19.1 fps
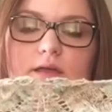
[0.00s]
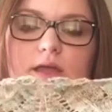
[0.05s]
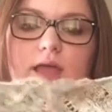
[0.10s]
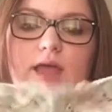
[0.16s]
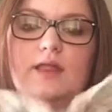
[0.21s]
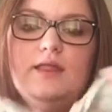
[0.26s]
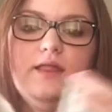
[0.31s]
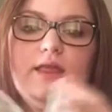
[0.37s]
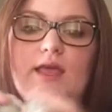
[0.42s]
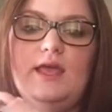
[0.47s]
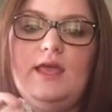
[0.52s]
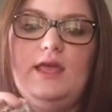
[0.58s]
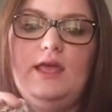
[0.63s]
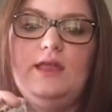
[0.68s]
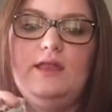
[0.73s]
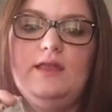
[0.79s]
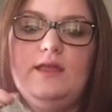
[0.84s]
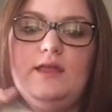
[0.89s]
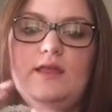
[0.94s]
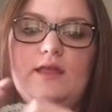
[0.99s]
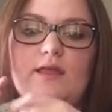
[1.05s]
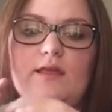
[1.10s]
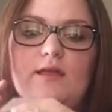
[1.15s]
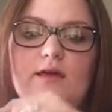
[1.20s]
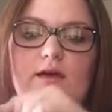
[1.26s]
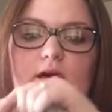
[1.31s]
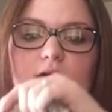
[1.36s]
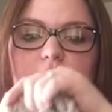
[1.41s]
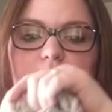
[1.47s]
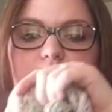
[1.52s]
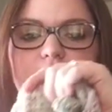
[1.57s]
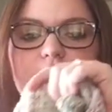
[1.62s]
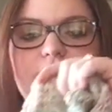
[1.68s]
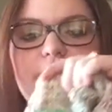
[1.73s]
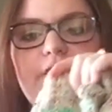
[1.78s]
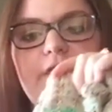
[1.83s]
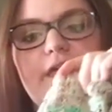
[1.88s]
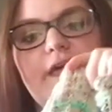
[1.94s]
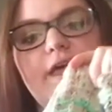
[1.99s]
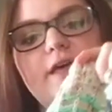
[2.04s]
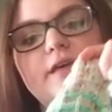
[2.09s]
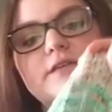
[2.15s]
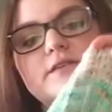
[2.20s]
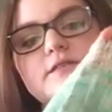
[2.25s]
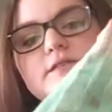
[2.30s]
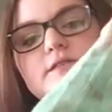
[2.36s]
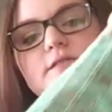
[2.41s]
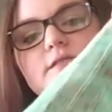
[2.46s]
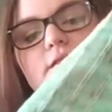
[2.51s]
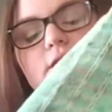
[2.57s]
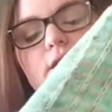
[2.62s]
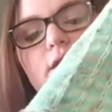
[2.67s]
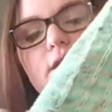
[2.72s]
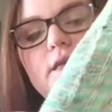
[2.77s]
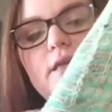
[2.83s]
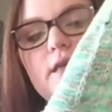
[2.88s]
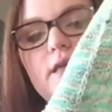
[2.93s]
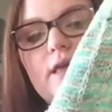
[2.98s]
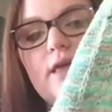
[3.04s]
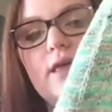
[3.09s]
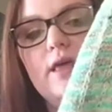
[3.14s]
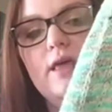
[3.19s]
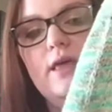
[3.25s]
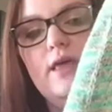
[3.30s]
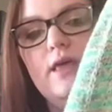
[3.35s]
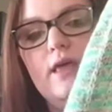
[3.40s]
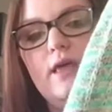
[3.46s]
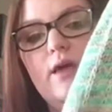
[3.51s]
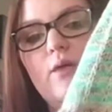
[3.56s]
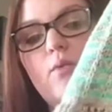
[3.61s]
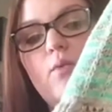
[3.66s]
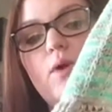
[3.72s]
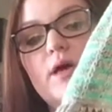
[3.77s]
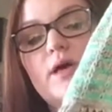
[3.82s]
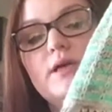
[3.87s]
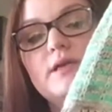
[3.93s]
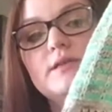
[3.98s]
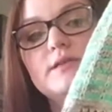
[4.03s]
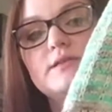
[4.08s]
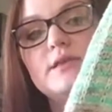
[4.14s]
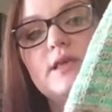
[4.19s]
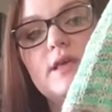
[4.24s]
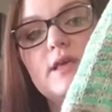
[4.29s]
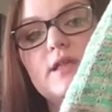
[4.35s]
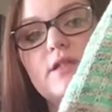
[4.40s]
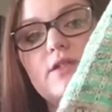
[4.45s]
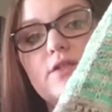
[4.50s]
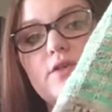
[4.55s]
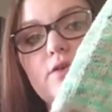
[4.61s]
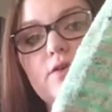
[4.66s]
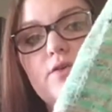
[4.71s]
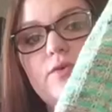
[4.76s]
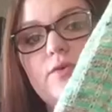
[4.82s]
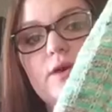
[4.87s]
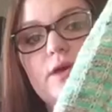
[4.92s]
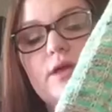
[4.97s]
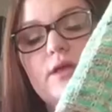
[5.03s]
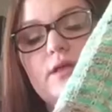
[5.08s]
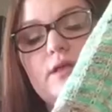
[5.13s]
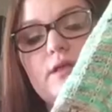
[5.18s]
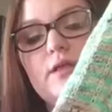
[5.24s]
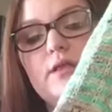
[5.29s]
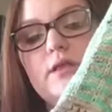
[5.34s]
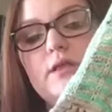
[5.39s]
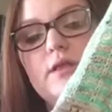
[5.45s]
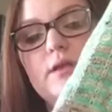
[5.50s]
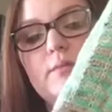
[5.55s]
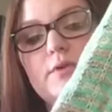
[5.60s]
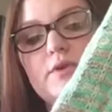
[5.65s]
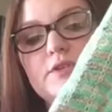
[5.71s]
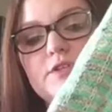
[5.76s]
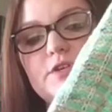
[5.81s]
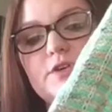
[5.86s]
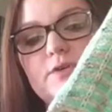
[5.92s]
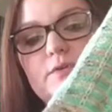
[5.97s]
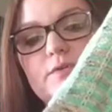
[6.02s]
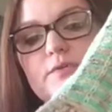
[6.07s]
And then all of this was clue number 2.